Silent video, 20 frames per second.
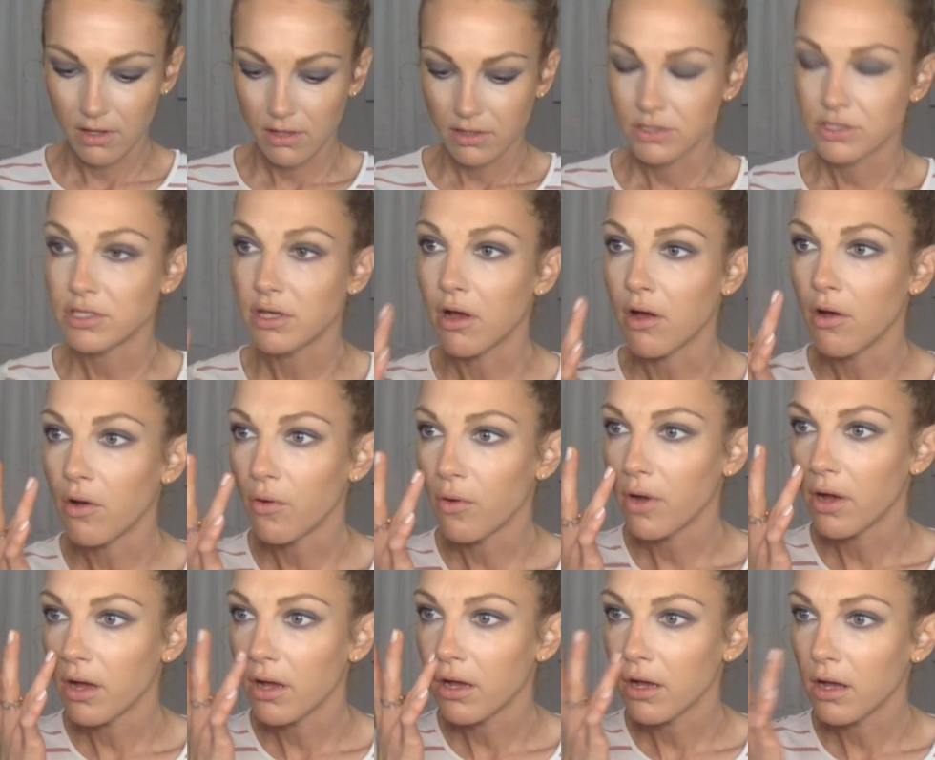So,
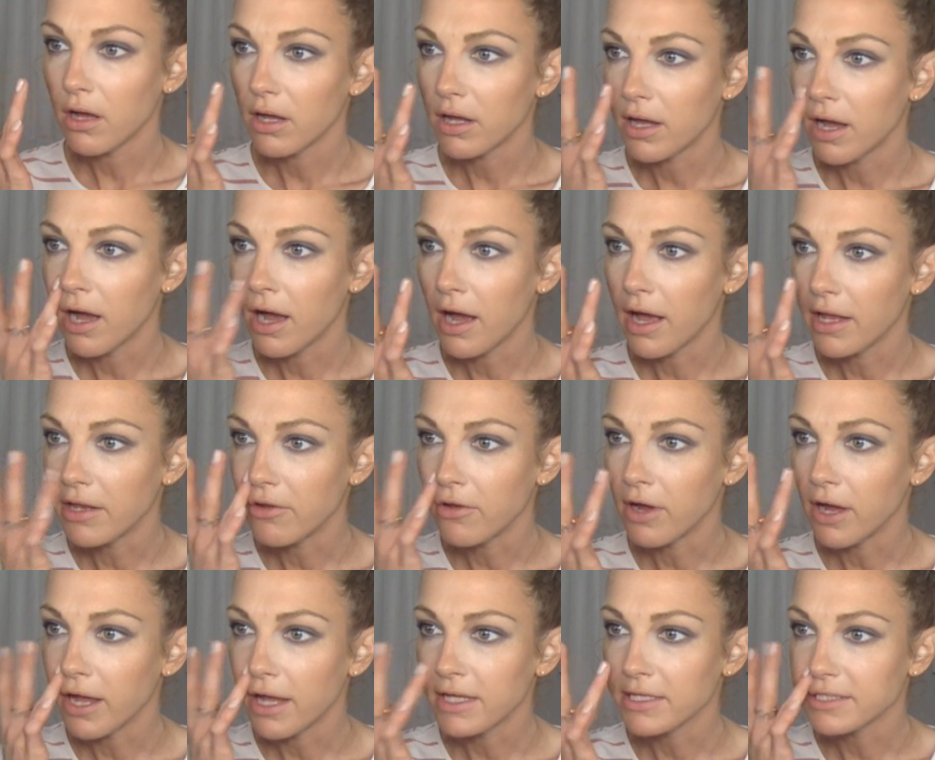God, you
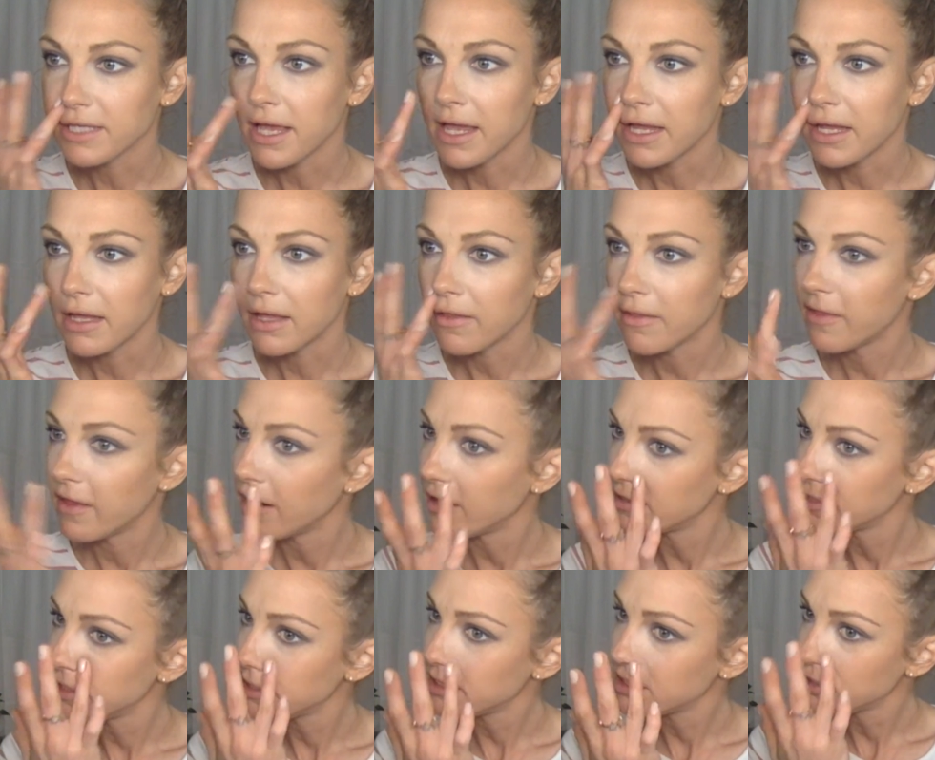guys, like,
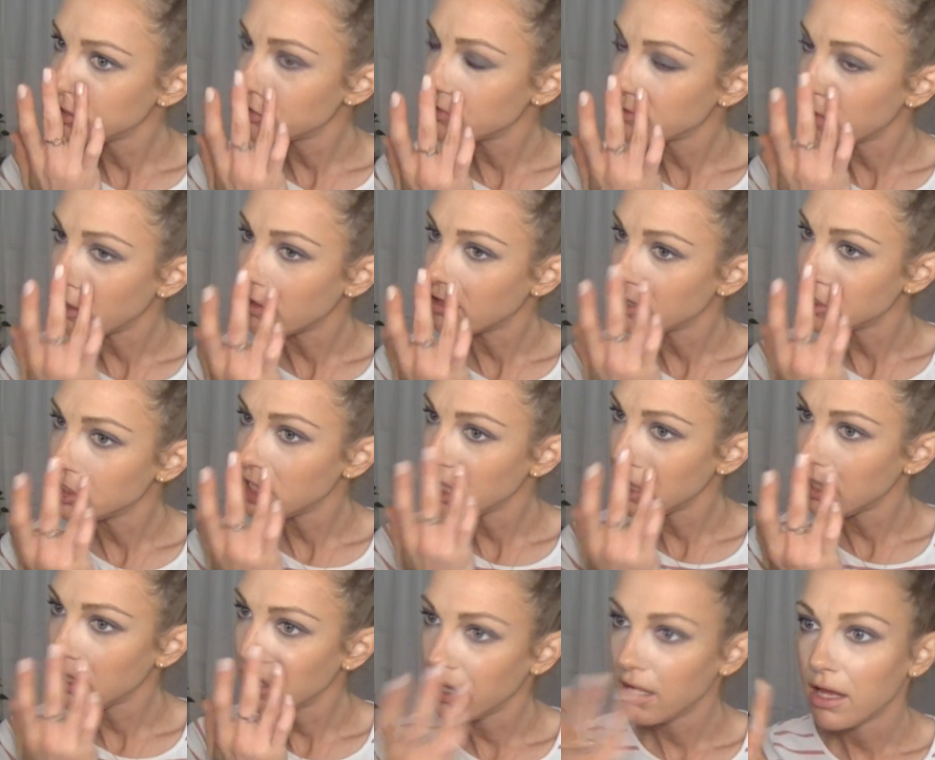there's the
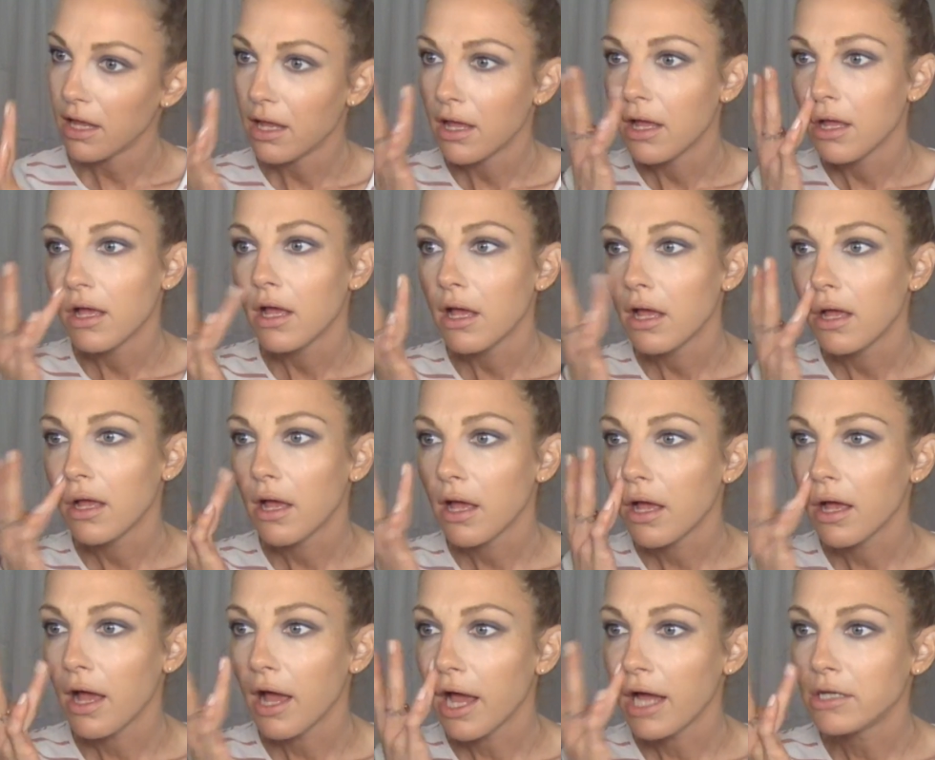astrology.
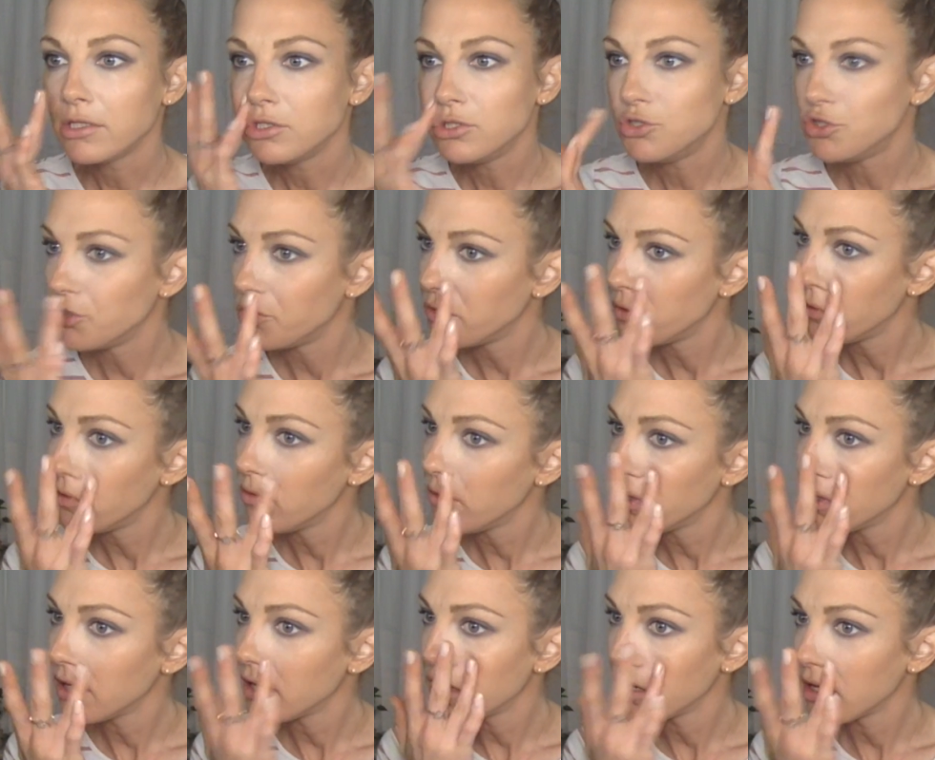I do,
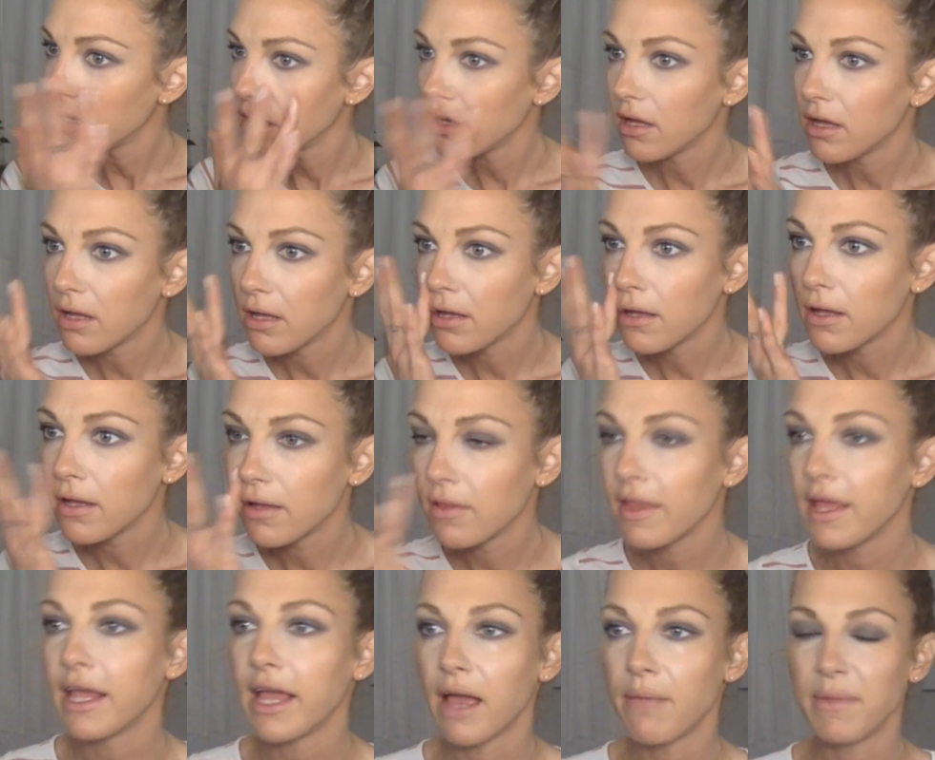
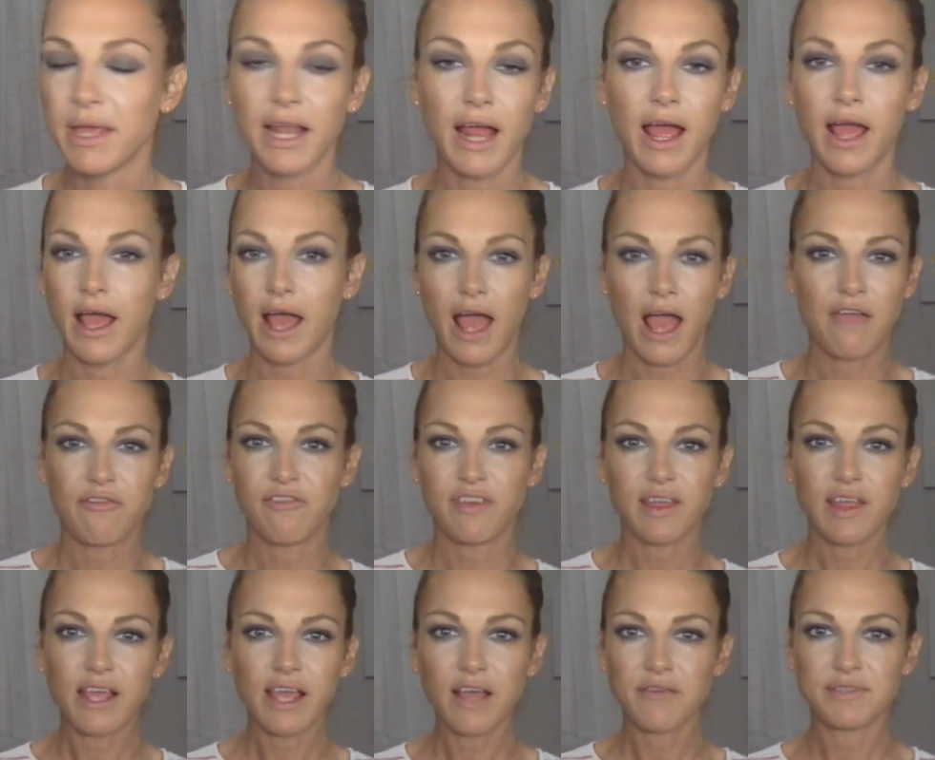like, I mean, I feel
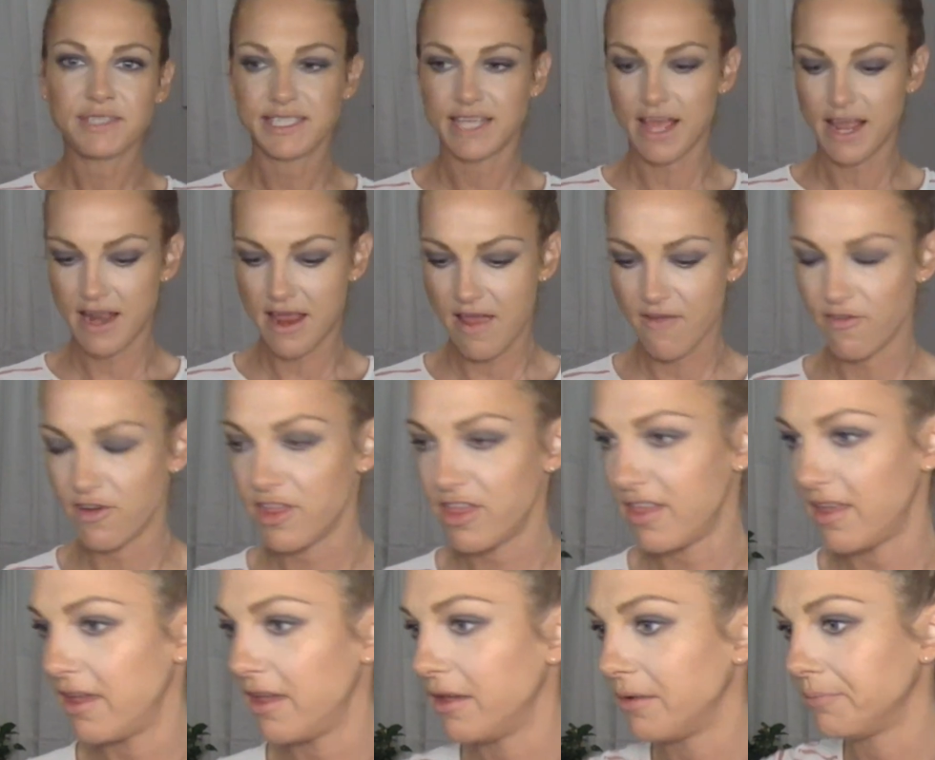like I've said
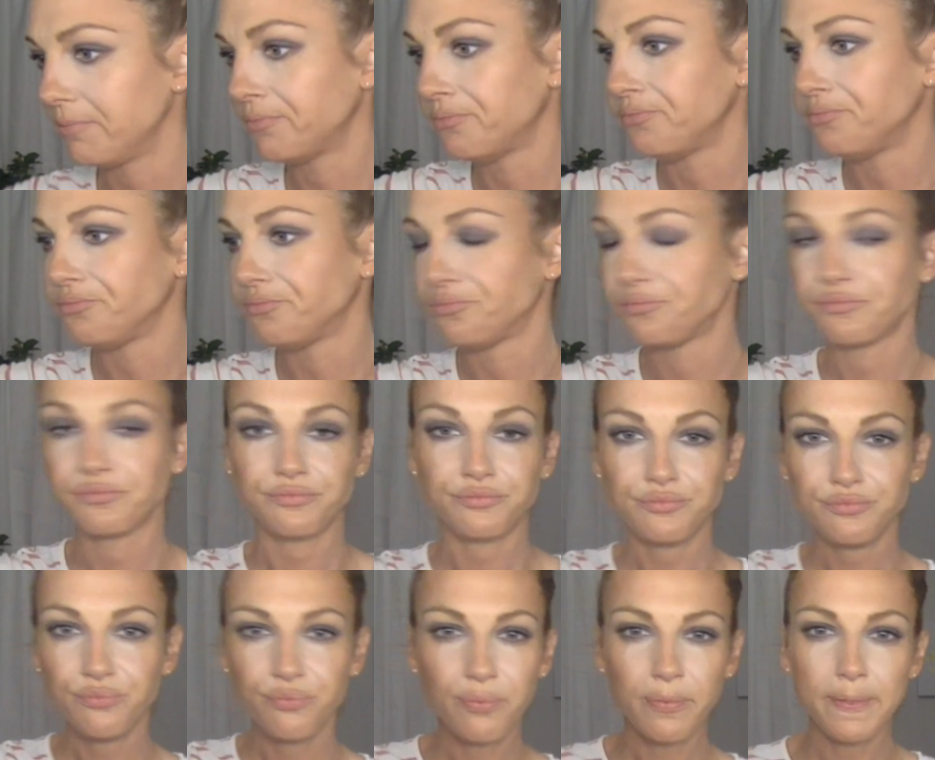everything
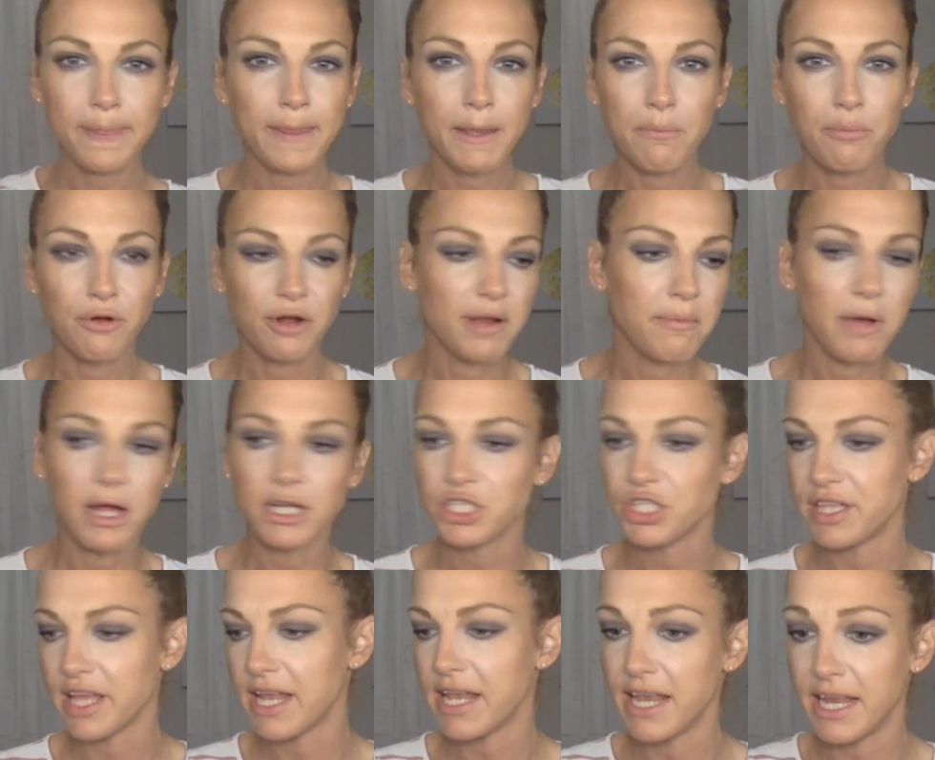pretty much
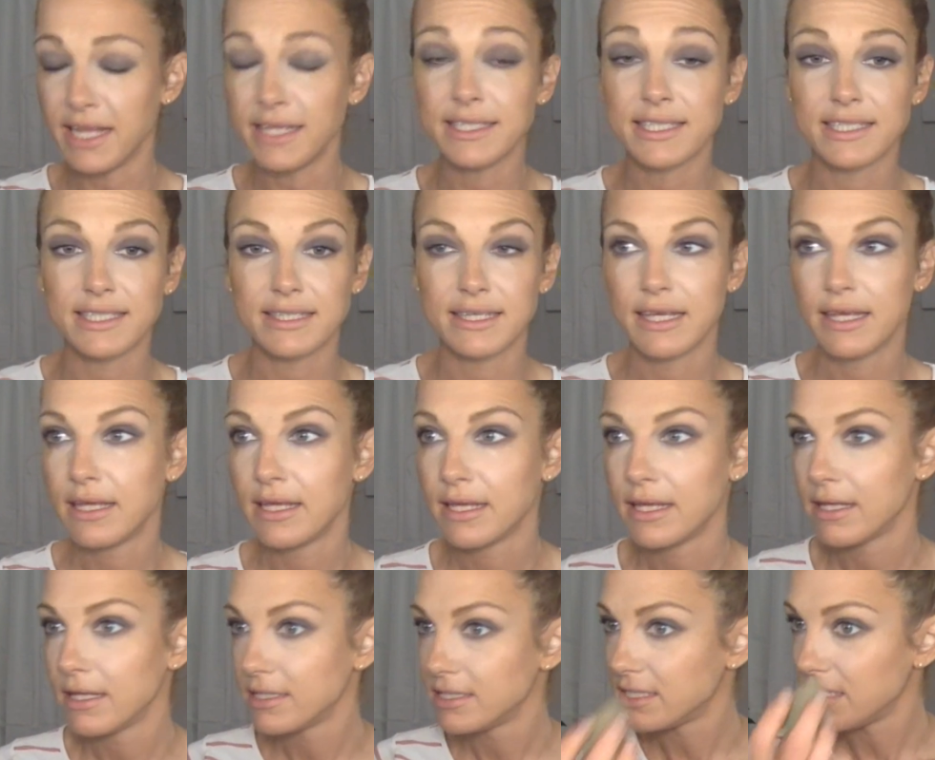that needs
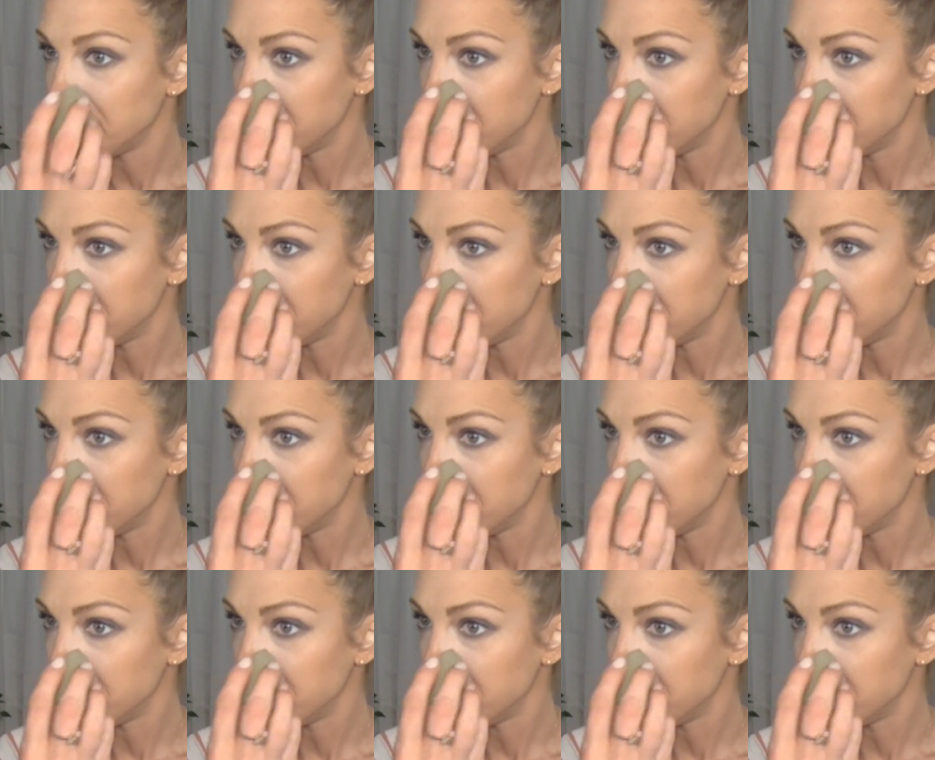to